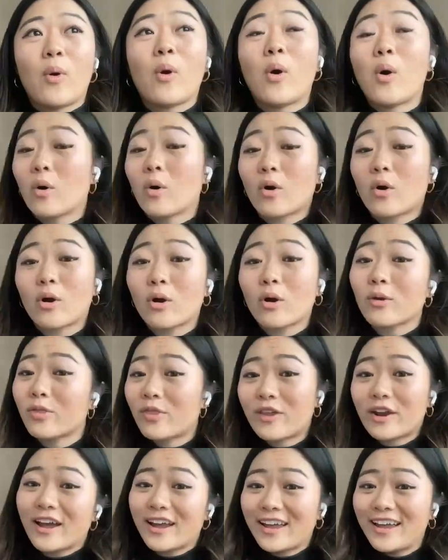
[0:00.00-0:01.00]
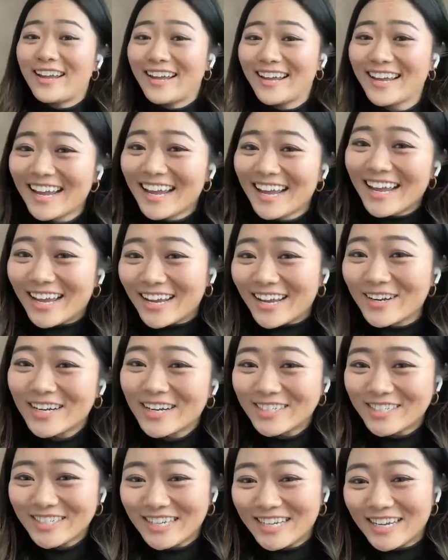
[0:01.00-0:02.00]
poorer than I
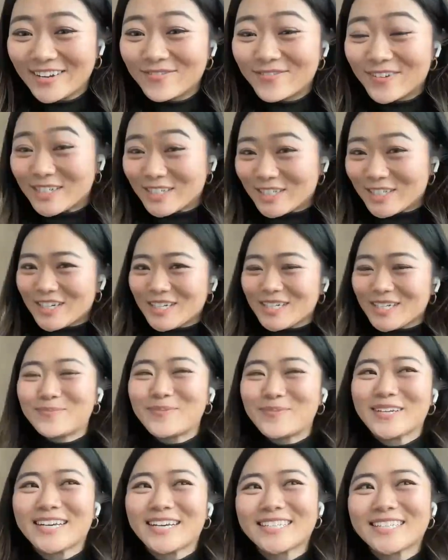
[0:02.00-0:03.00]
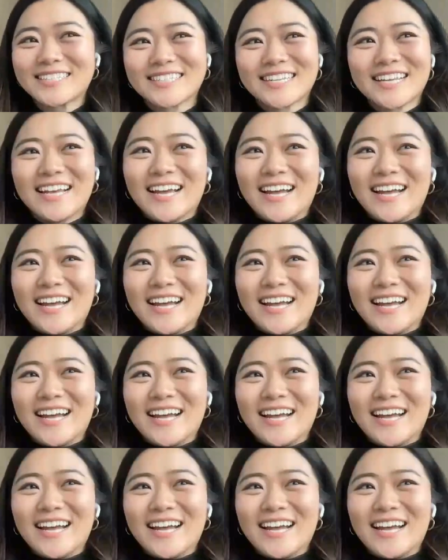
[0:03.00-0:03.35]
initially envisioned because